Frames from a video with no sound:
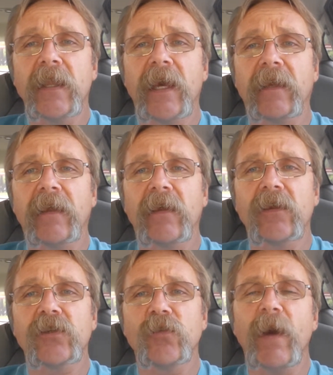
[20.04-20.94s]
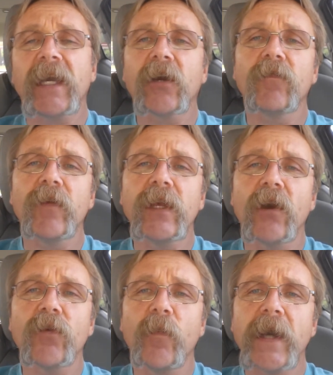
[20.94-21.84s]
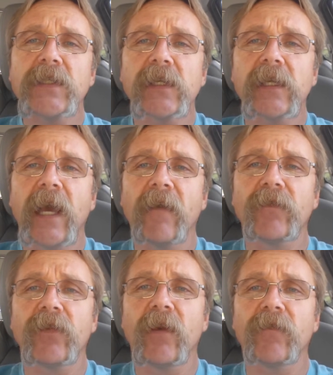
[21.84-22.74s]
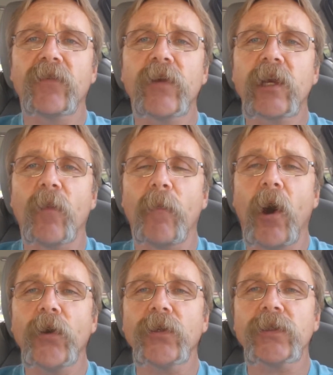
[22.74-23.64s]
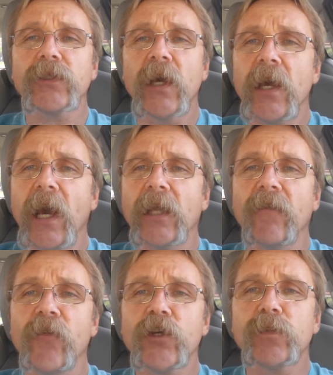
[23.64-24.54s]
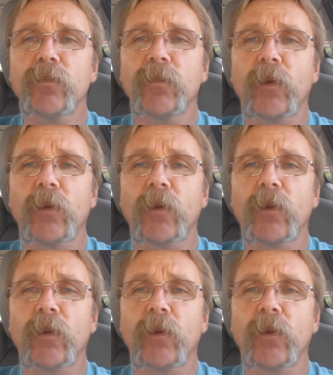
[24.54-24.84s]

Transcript: that to make a good video you basically have to have three components and the first